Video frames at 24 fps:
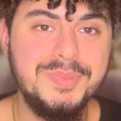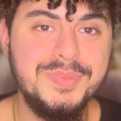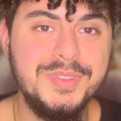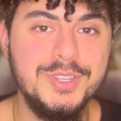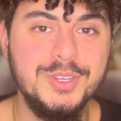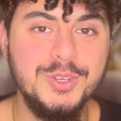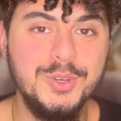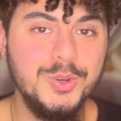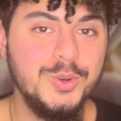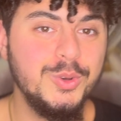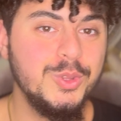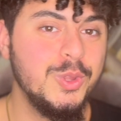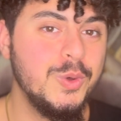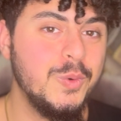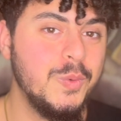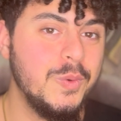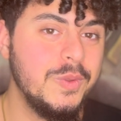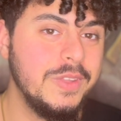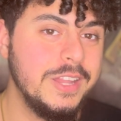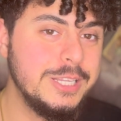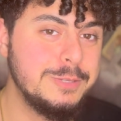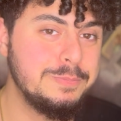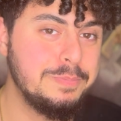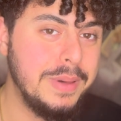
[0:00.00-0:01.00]
You're the one
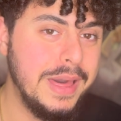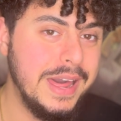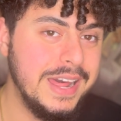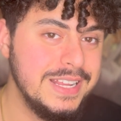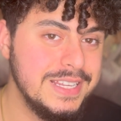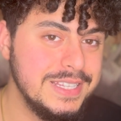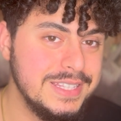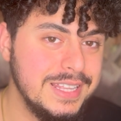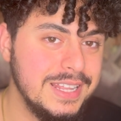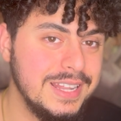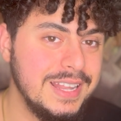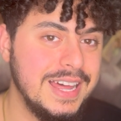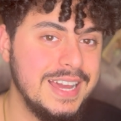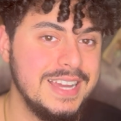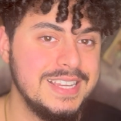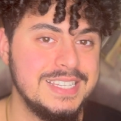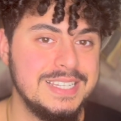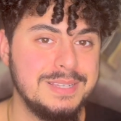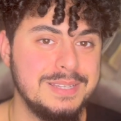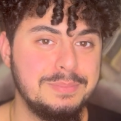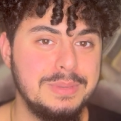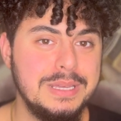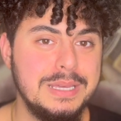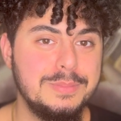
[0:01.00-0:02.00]
that's
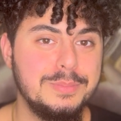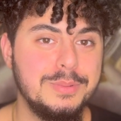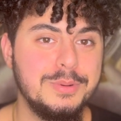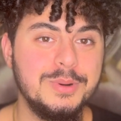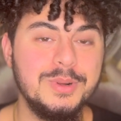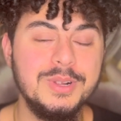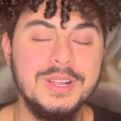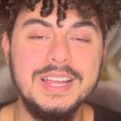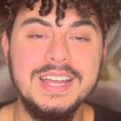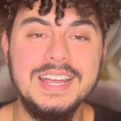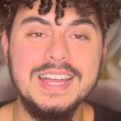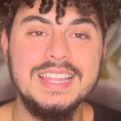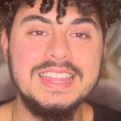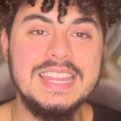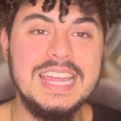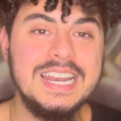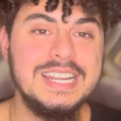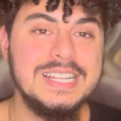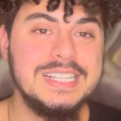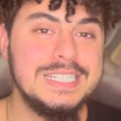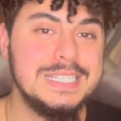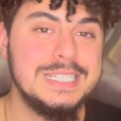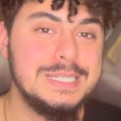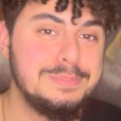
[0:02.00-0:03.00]
pedestalizing people that
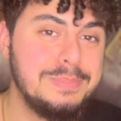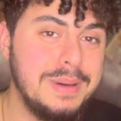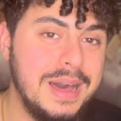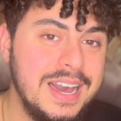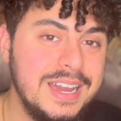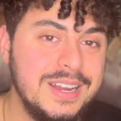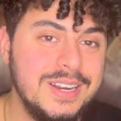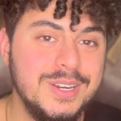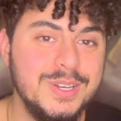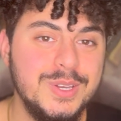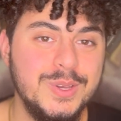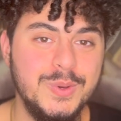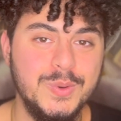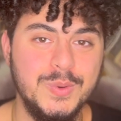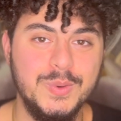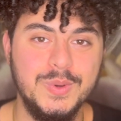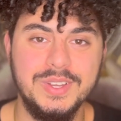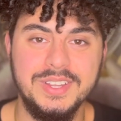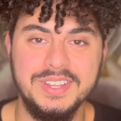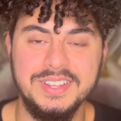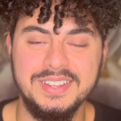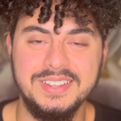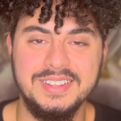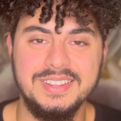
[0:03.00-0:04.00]
inspire you.
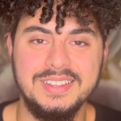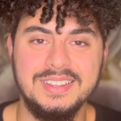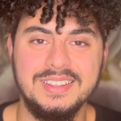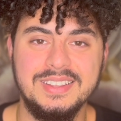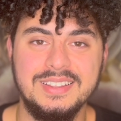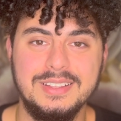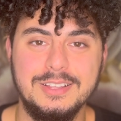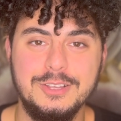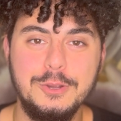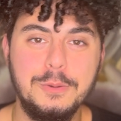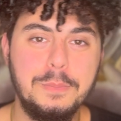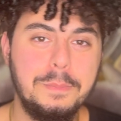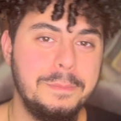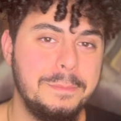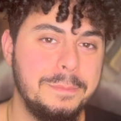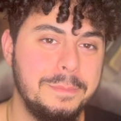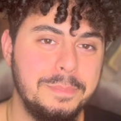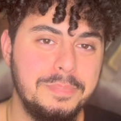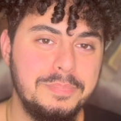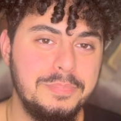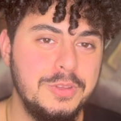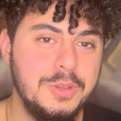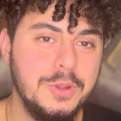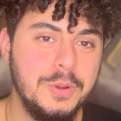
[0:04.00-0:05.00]

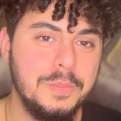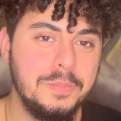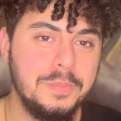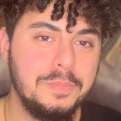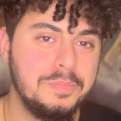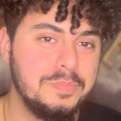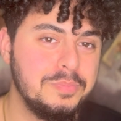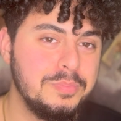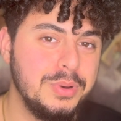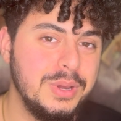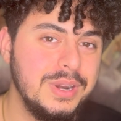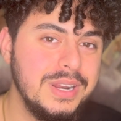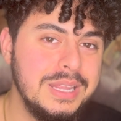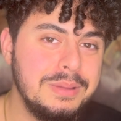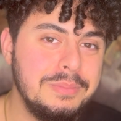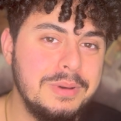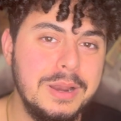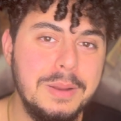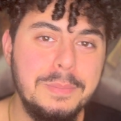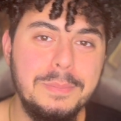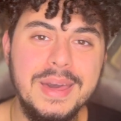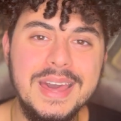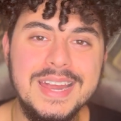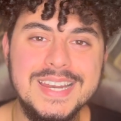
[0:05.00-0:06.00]
You're putting them on
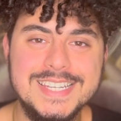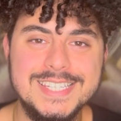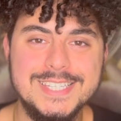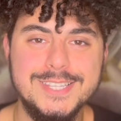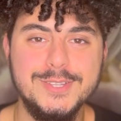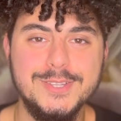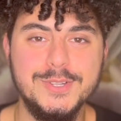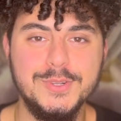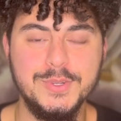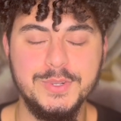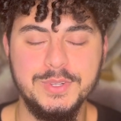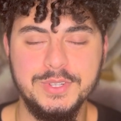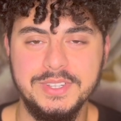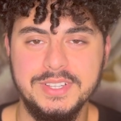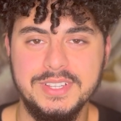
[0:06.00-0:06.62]
a pedestal.